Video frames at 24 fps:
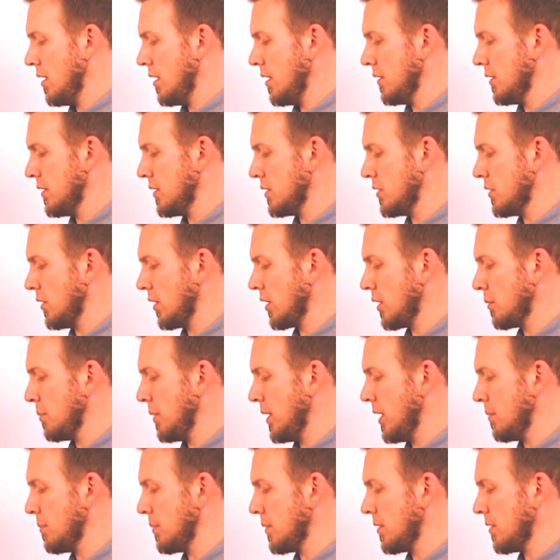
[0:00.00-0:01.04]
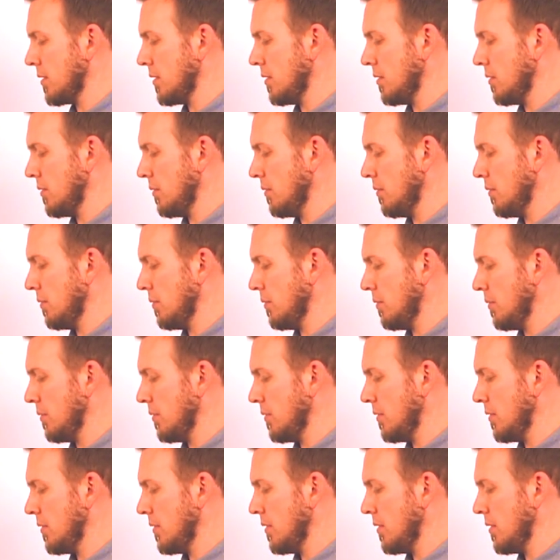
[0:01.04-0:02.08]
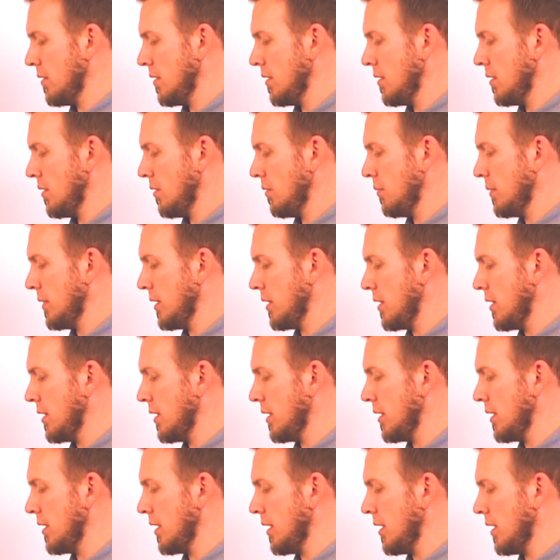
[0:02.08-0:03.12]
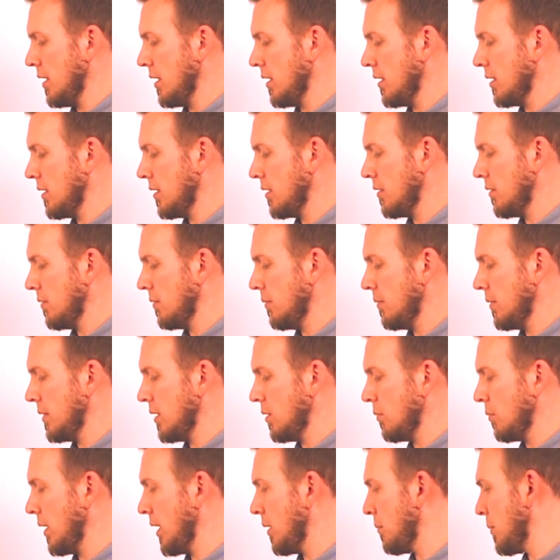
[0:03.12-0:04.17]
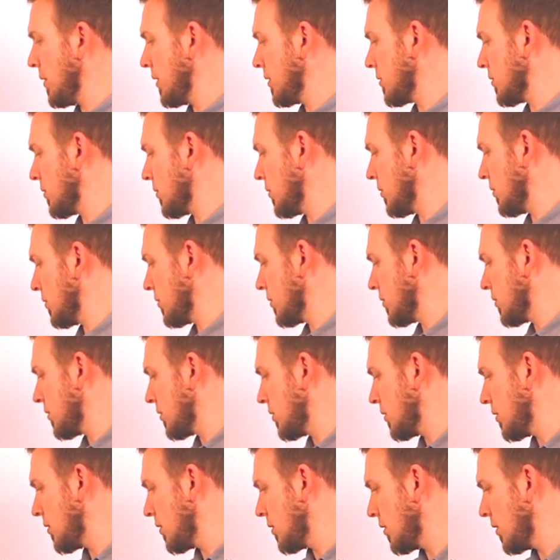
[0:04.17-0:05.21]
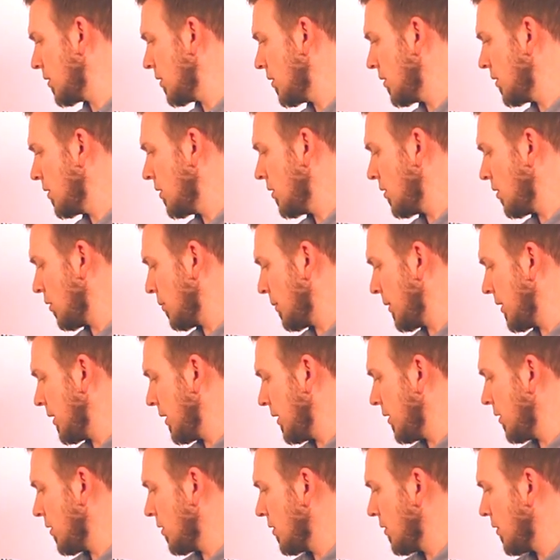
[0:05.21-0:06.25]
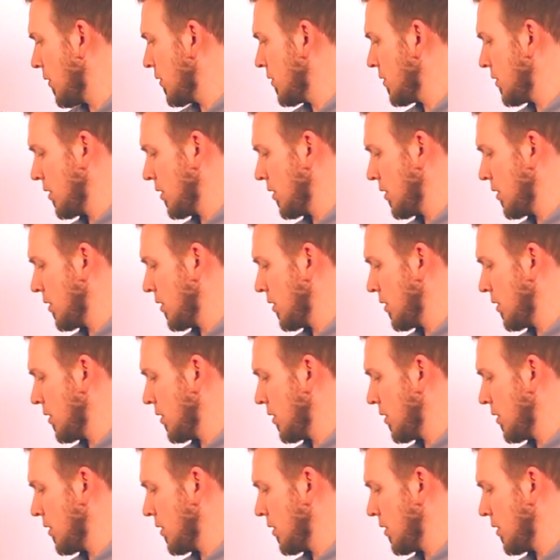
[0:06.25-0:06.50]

on this dark paper with the, uh, with the white pencils or with the earth